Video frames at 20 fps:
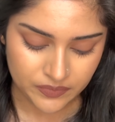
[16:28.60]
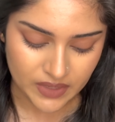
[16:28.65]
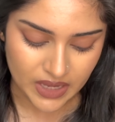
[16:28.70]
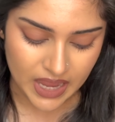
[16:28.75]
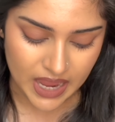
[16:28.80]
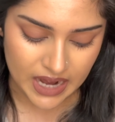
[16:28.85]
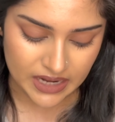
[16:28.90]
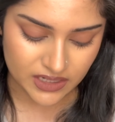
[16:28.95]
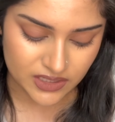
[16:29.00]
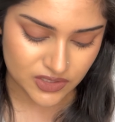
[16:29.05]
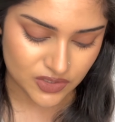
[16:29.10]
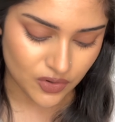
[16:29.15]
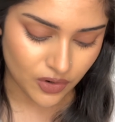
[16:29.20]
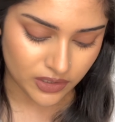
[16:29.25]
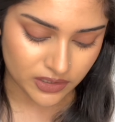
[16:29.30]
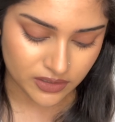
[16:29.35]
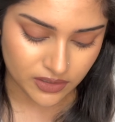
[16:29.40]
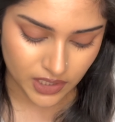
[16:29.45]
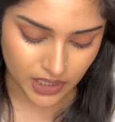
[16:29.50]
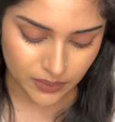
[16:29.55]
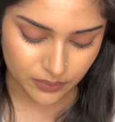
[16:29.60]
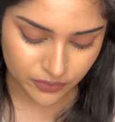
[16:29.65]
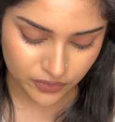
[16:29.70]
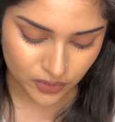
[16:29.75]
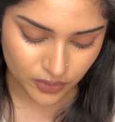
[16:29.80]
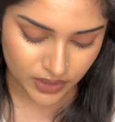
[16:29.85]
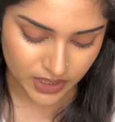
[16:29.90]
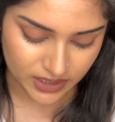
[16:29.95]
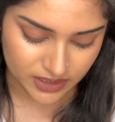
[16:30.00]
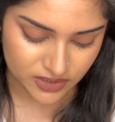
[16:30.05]
and it's got
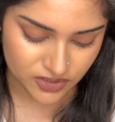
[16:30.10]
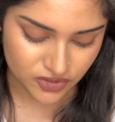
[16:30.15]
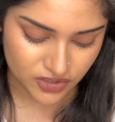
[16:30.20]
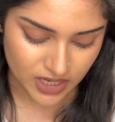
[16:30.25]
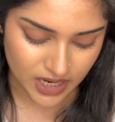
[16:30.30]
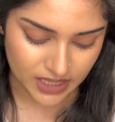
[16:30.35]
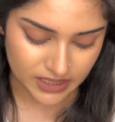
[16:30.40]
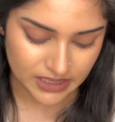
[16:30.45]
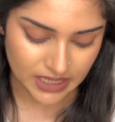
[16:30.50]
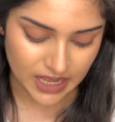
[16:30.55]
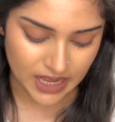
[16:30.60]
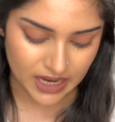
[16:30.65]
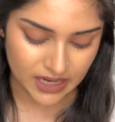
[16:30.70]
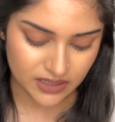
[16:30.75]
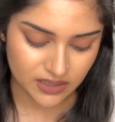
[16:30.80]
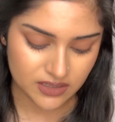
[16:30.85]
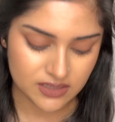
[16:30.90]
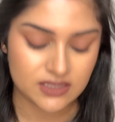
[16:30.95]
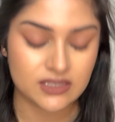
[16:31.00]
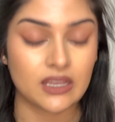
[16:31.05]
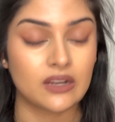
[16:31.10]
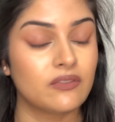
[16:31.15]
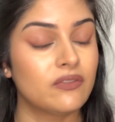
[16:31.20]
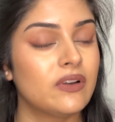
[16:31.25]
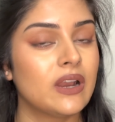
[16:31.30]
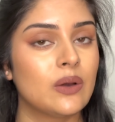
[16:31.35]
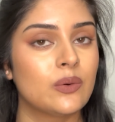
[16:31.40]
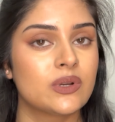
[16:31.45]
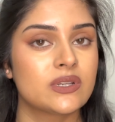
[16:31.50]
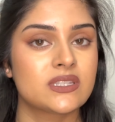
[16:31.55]
grapefruit extract and
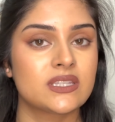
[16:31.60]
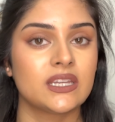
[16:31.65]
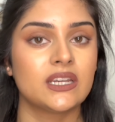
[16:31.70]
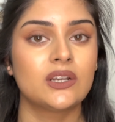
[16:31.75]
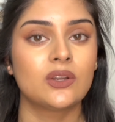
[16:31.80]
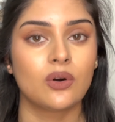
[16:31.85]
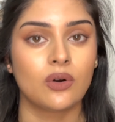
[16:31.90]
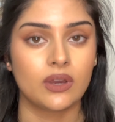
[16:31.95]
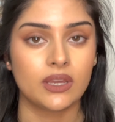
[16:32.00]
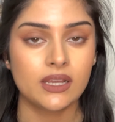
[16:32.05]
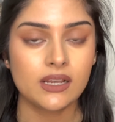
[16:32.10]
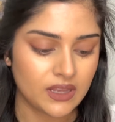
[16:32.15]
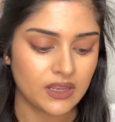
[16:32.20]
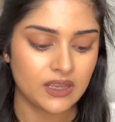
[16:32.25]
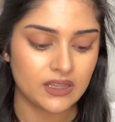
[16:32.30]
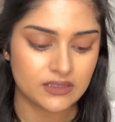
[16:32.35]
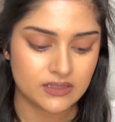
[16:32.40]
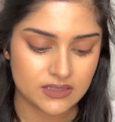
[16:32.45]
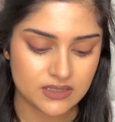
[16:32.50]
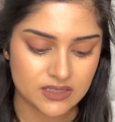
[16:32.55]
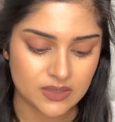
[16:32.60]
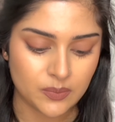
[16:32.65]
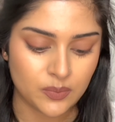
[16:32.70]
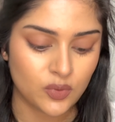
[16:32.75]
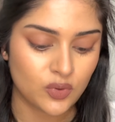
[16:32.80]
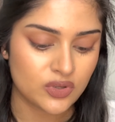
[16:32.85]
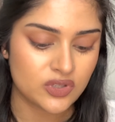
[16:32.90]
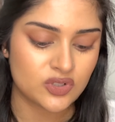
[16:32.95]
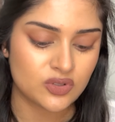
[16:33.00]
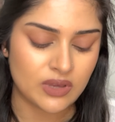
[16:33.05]
sunflower seed oil. It's
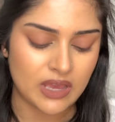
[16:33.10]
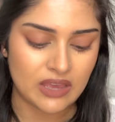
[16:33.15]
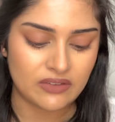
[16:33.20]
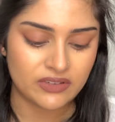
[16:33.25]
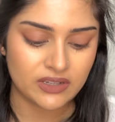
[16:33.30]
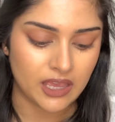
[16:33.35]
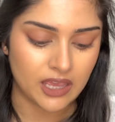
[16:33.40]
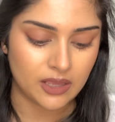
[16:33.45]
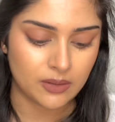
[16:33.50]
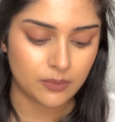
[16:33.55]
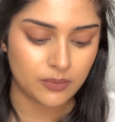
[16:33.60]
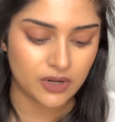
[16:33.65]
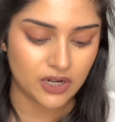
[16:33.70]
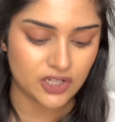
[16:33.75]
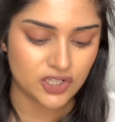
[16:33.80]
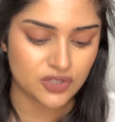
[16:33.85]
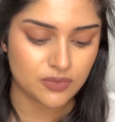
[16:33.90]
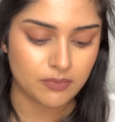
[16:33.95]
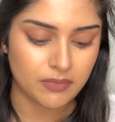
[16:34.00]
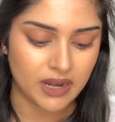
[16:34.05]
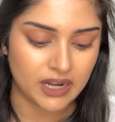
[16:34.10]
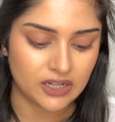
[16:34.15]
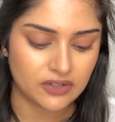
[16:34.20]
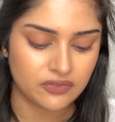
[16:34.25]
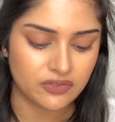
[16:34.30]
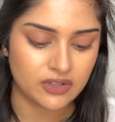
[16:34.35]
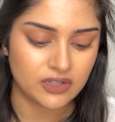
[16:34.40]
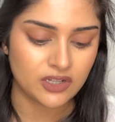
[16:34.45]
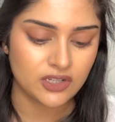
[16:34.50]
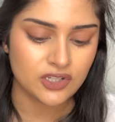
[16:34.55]
supposed to have an airbrush matte
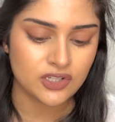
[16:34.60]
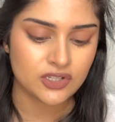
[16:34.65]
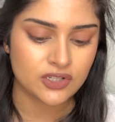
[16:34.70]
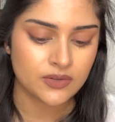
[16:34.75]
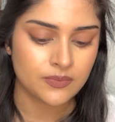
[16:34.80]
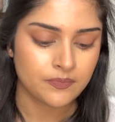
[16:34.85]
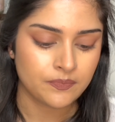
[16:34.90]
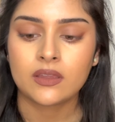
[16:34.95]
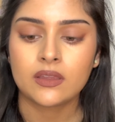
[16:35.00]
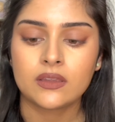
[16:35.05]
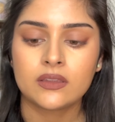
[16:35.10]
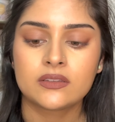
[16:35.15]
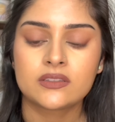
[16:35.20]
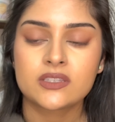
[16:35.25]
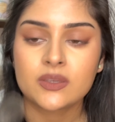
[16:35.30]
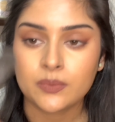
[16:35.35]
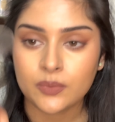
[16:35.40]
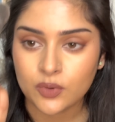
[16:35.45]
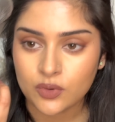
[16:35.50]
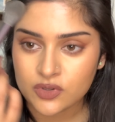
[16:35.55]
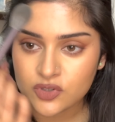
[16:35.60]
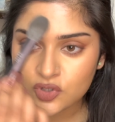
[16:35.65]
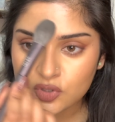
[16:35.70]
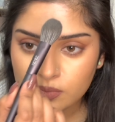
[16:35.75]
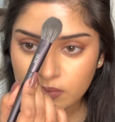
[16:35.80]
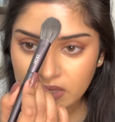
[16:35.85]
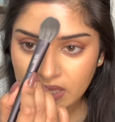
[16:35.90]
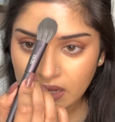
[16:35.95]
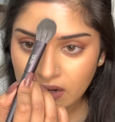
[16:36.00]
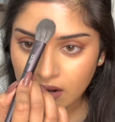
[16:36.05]
finish. It's supposed to
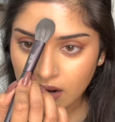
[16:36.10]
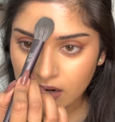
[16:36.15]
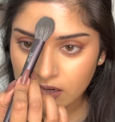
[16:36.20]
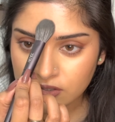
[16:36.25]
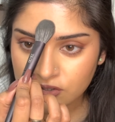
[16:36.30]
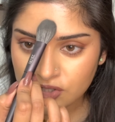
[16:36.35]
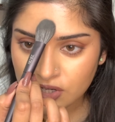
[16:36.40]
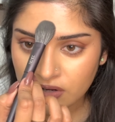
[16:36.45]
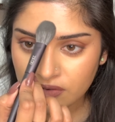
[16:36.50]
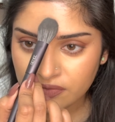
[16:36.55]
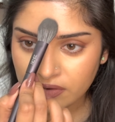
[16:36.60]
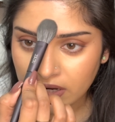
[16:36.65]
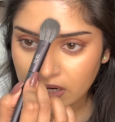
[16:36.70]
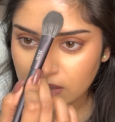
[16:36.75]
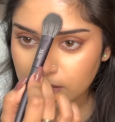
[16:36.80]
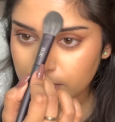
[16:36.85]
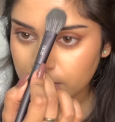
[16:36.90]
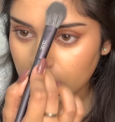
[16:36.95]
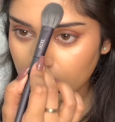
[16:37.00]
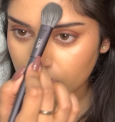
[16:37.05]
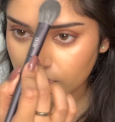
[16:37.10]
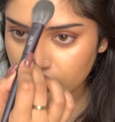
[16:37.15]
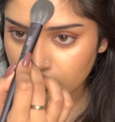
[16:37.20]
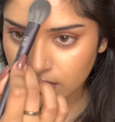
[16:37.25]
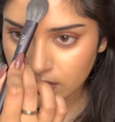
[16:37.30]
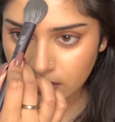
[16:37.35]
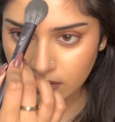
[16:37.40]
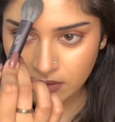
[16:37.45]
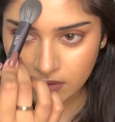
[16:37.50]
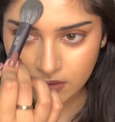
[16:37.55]
be an ultra fine
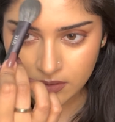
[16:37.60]
powder.